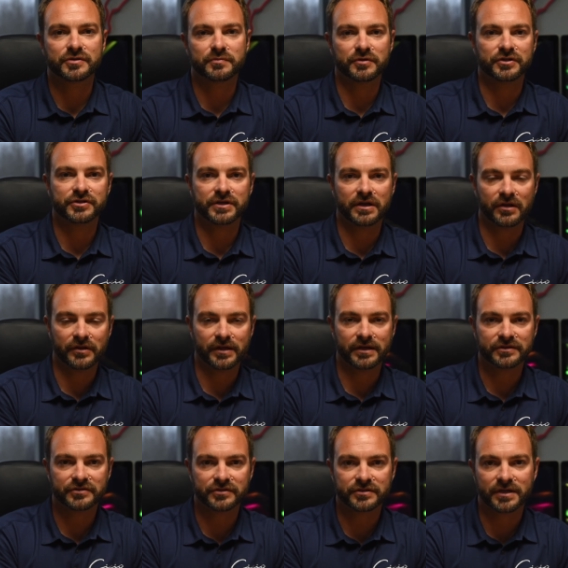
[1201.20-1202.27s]
appreciate all the
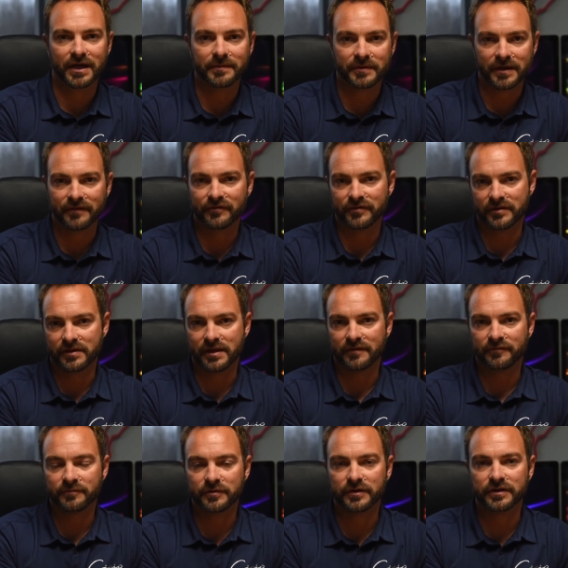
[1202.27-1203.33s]
extra time and effort that
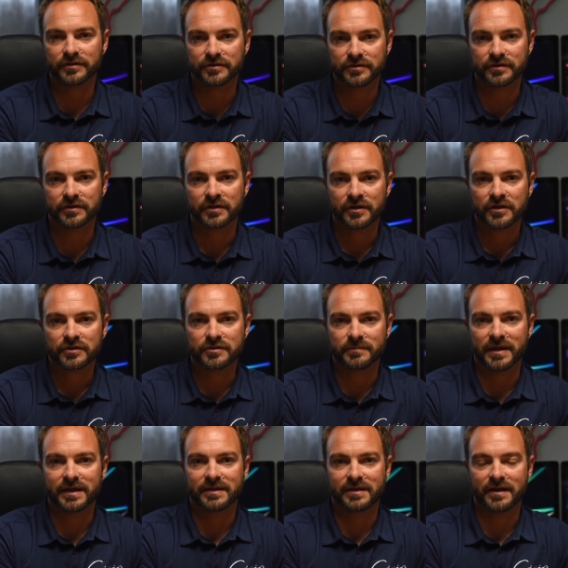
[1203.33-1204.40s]
they've put into
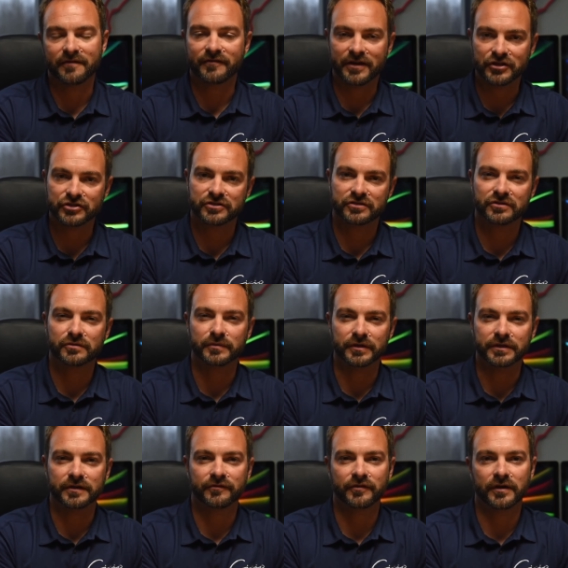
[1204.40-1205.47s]
making that event just a little bit
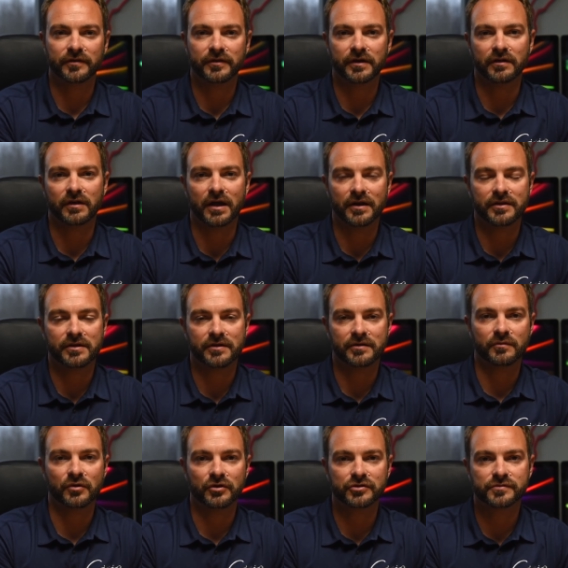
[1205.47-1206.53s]
different than a lot of the other
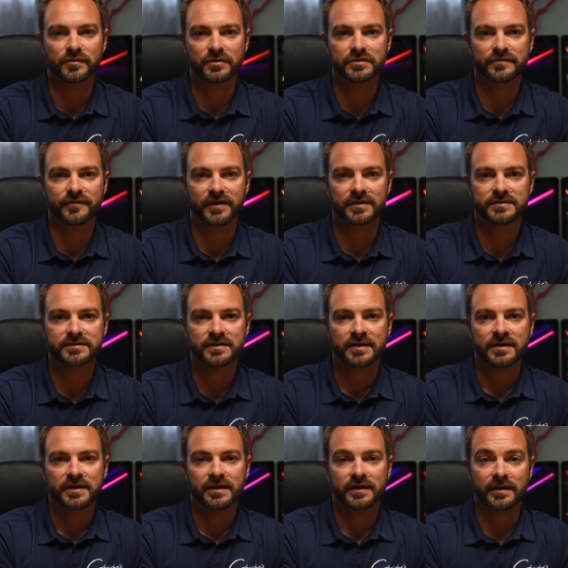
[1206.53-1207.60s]
motorsports events,
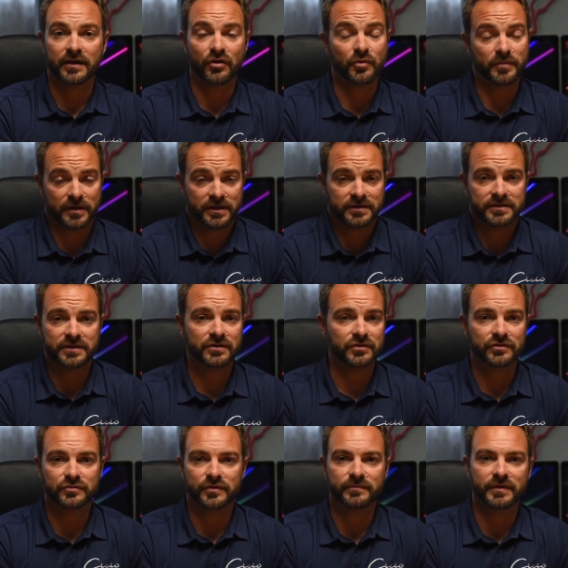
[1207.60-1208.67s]
and I hope it
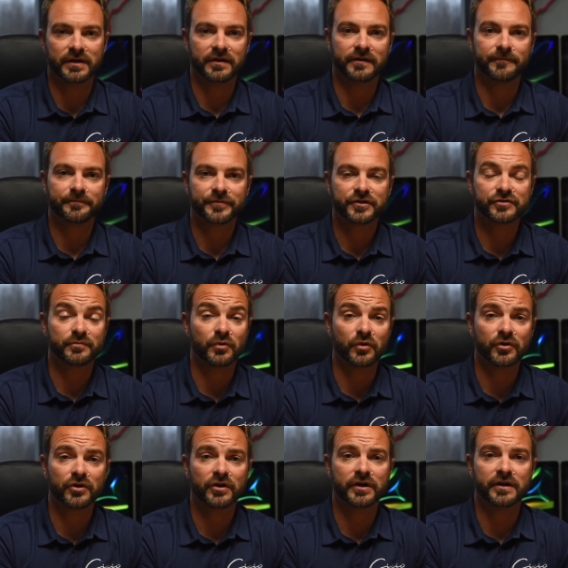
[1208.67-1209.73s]
continues. We've been a
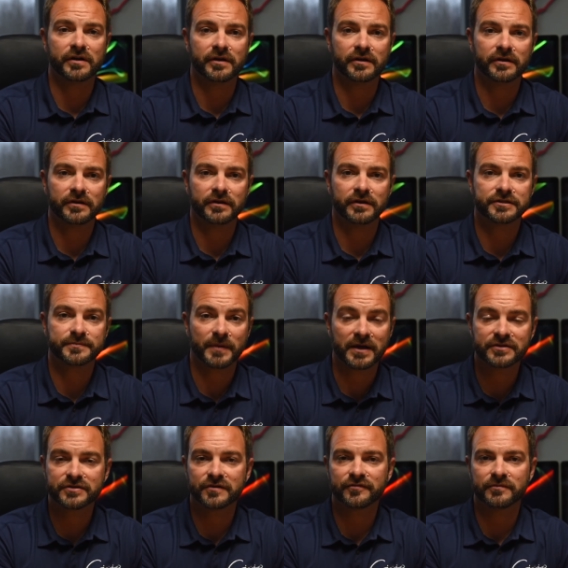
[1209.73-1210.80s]
supporter and a
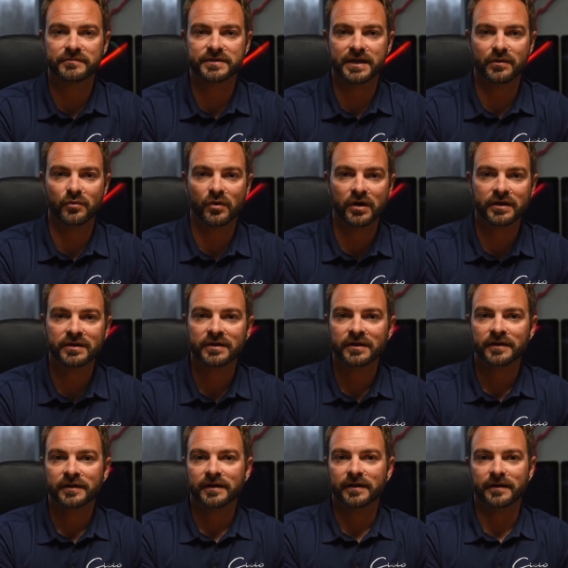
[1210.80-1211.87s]
sponsor from day one.
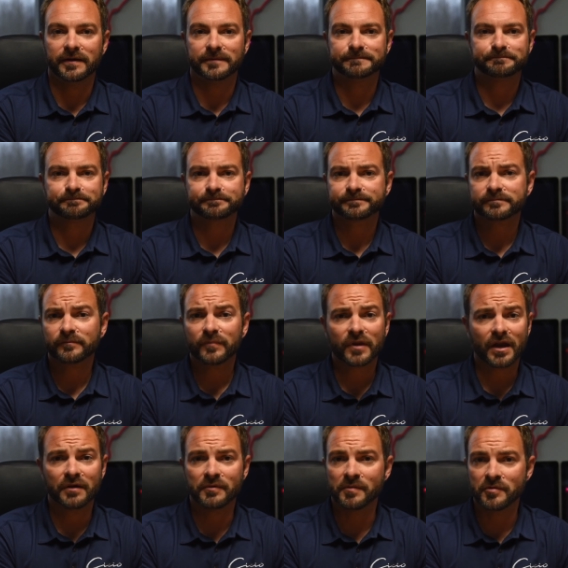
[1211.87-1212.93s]
I
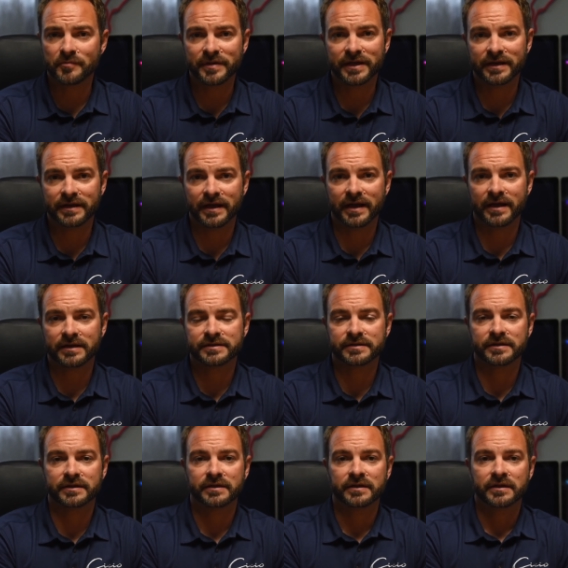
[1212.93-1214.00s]
remember being at
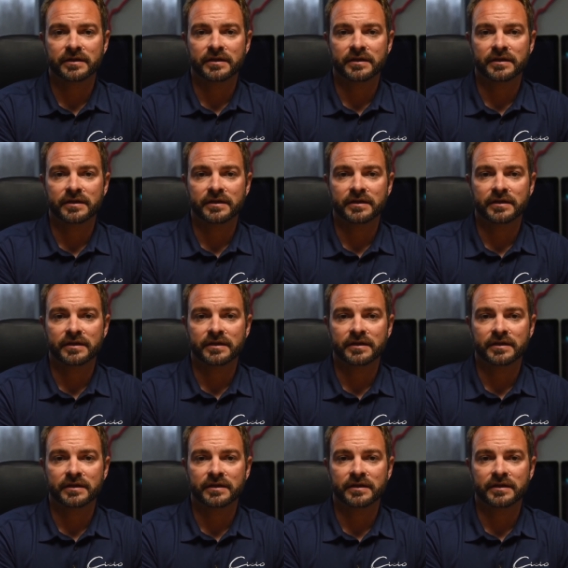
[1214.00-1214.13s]
a